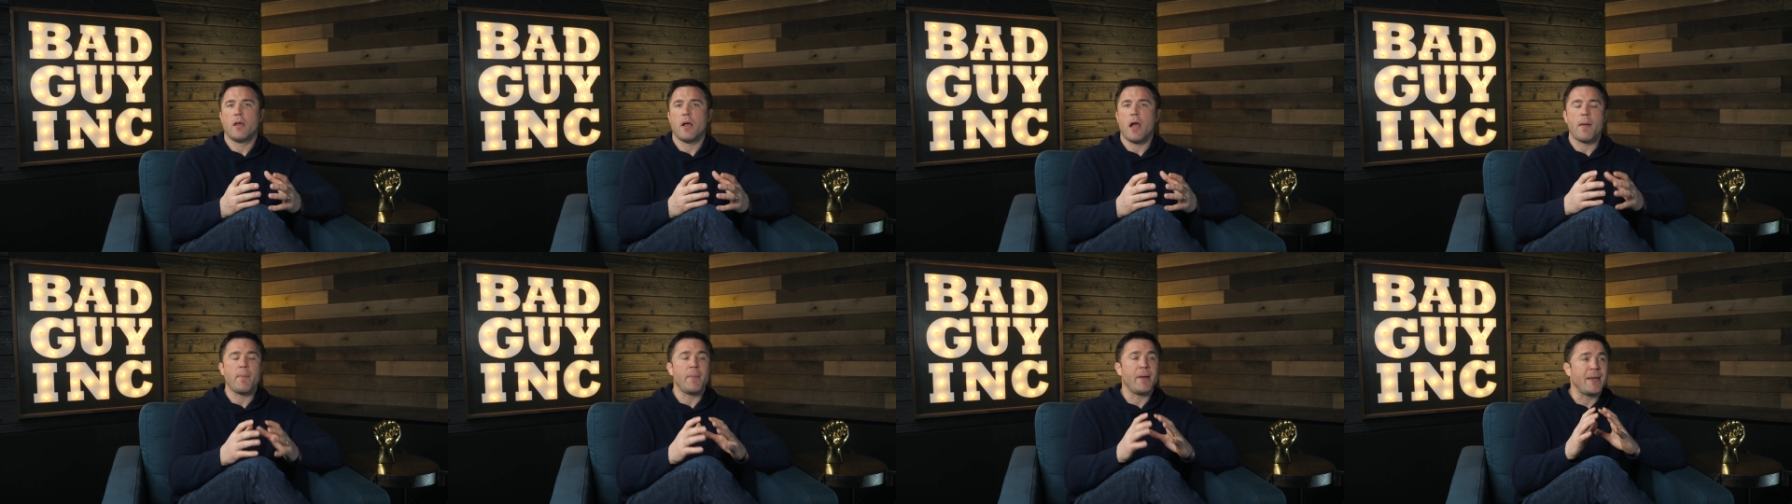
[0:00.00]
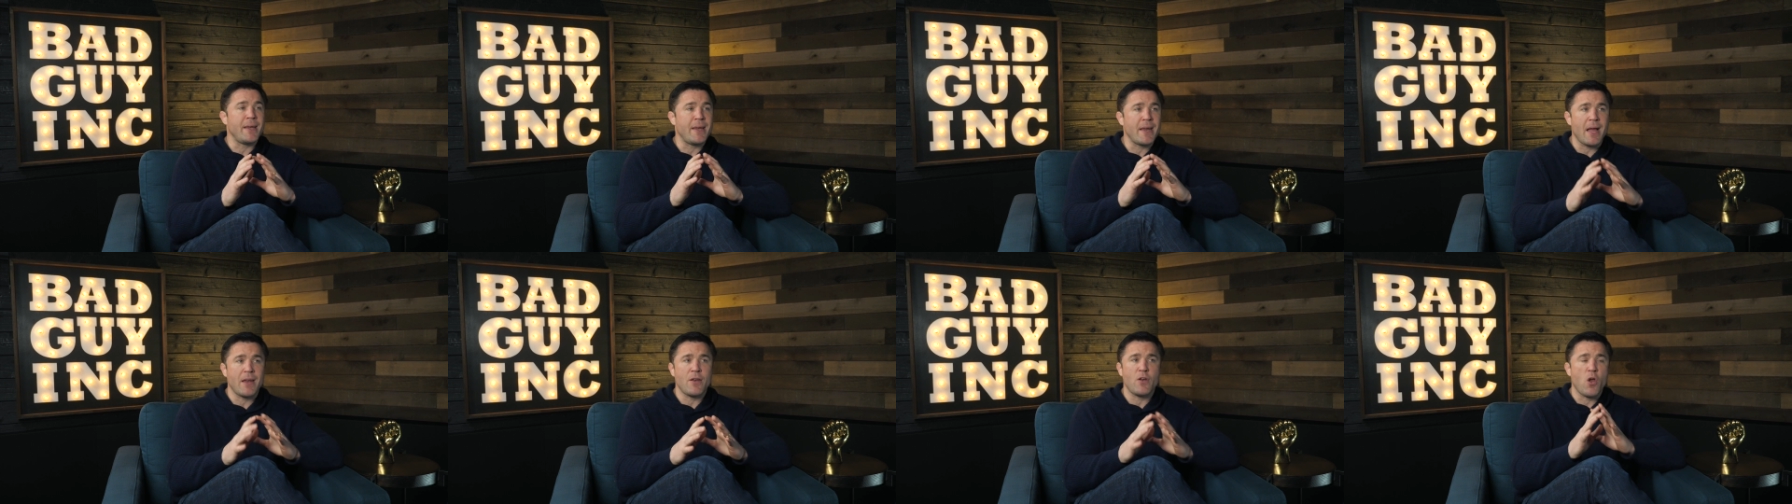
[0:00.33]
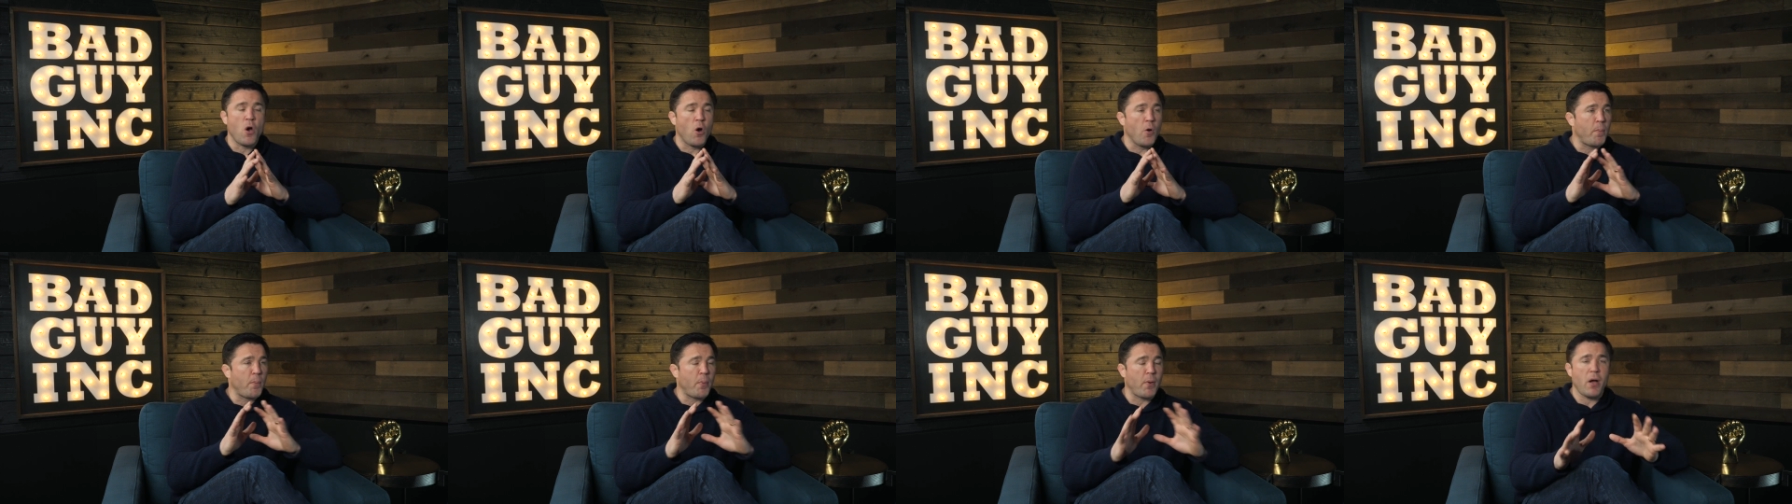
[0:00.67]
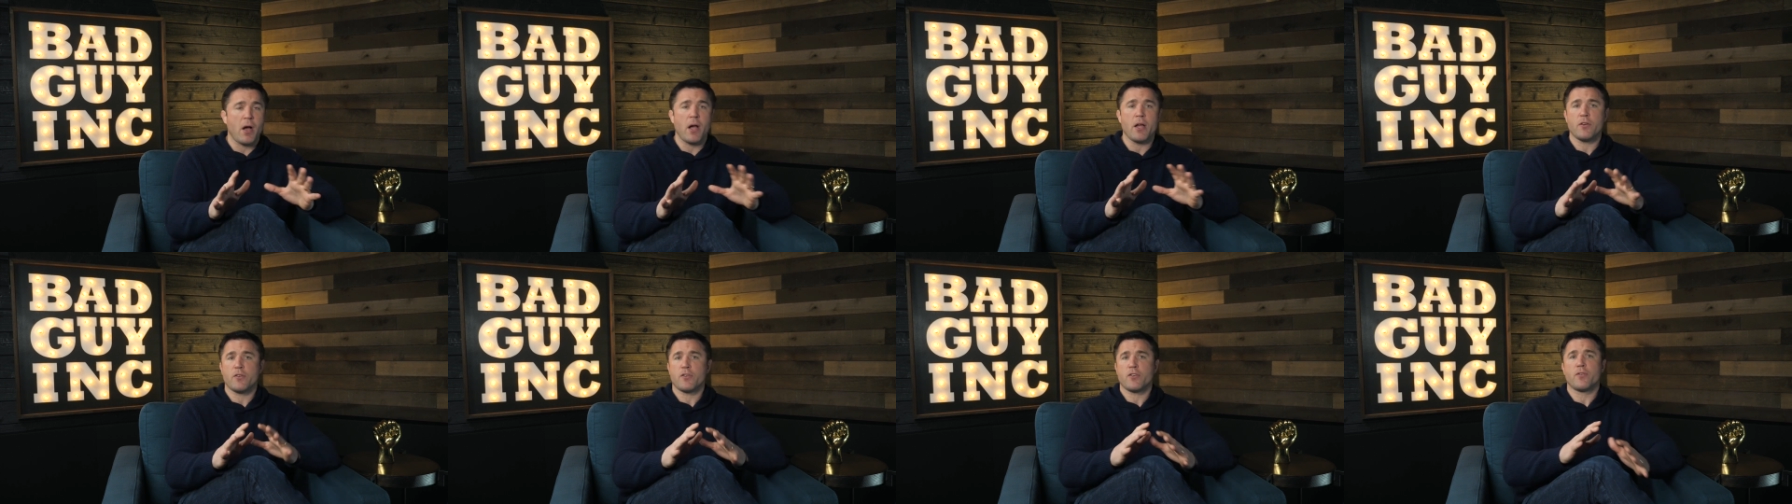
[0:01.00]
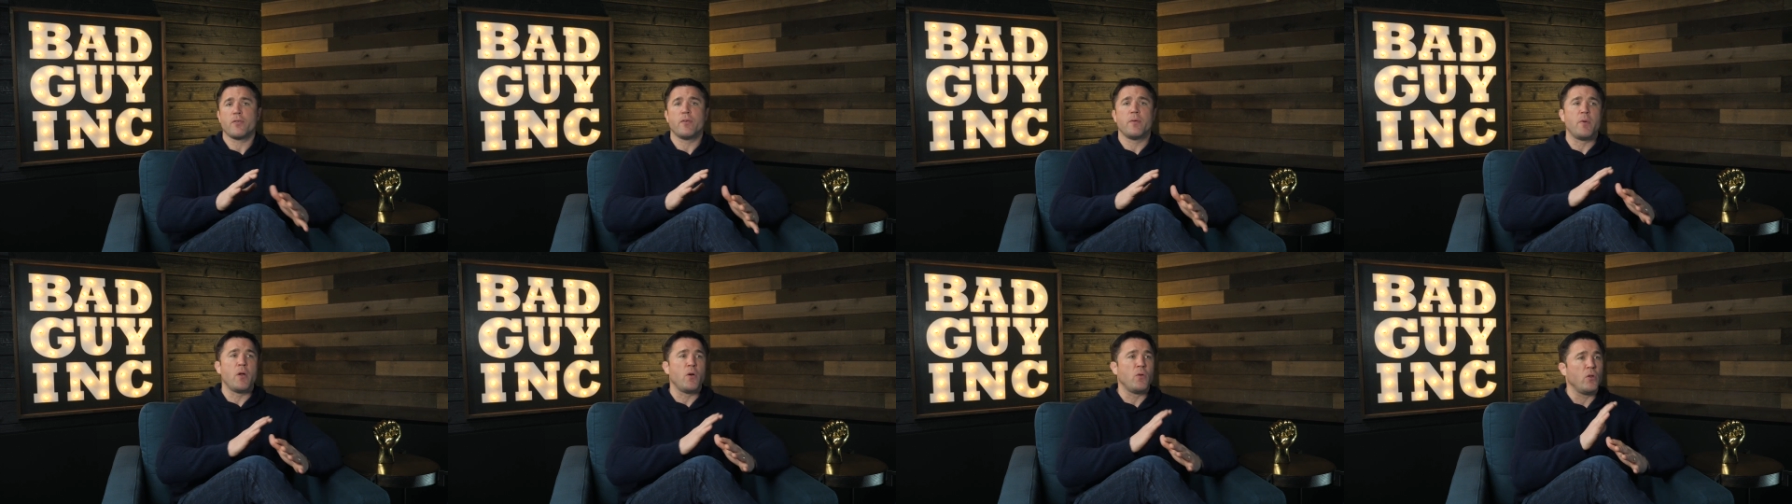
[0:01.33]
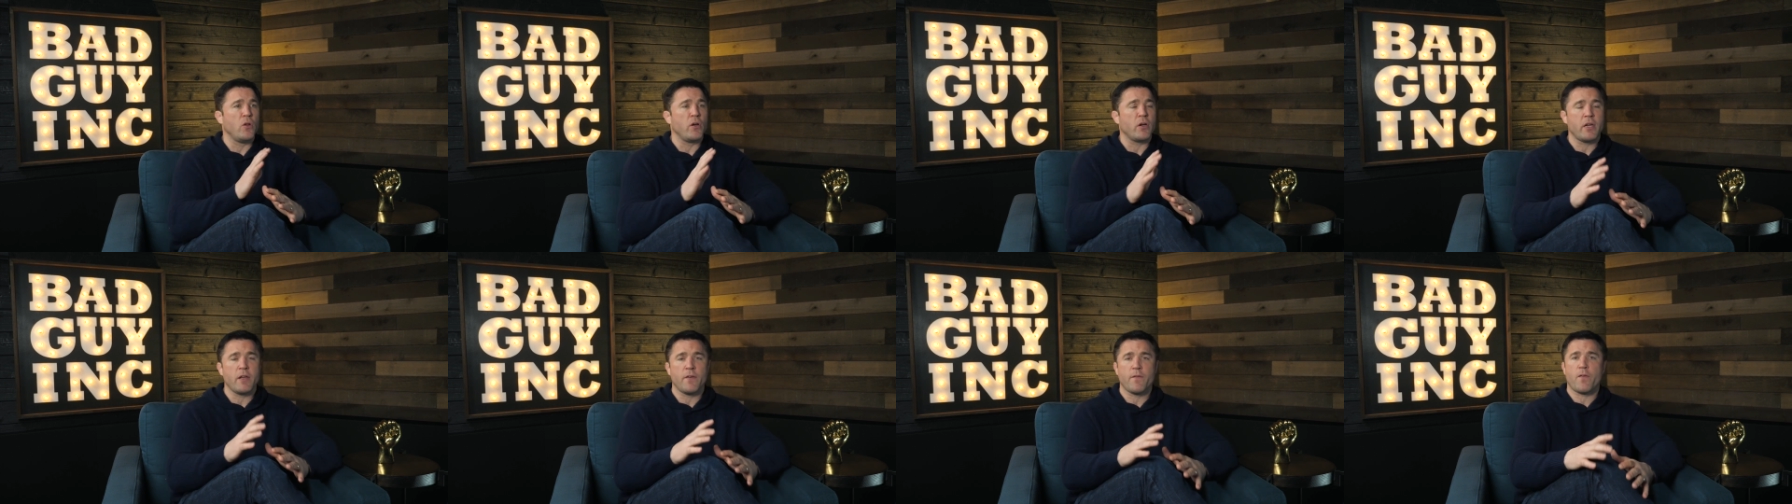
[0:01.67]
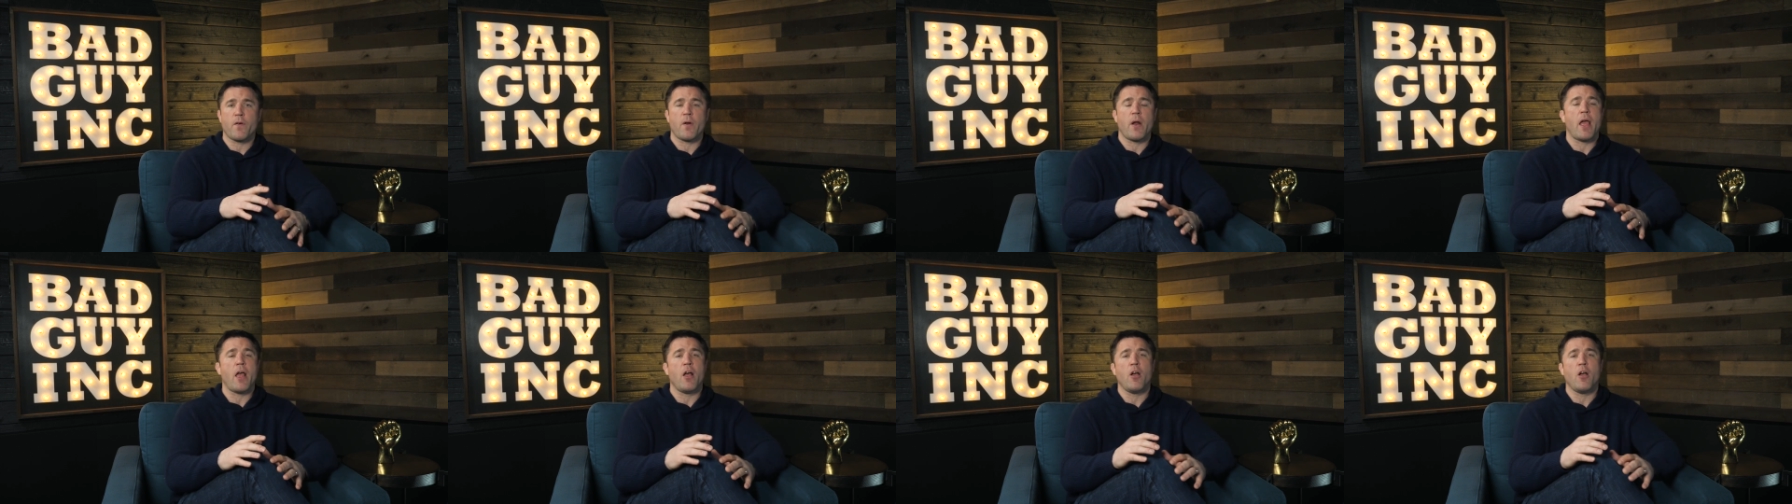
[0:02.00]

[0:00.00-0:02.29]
I mean, no posture, no looking for